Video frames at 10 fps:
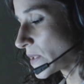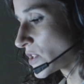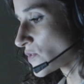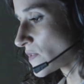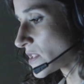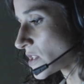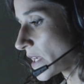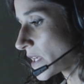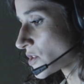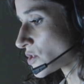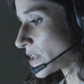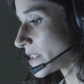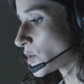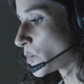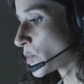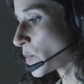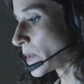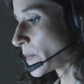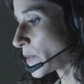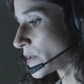you likely are aware that because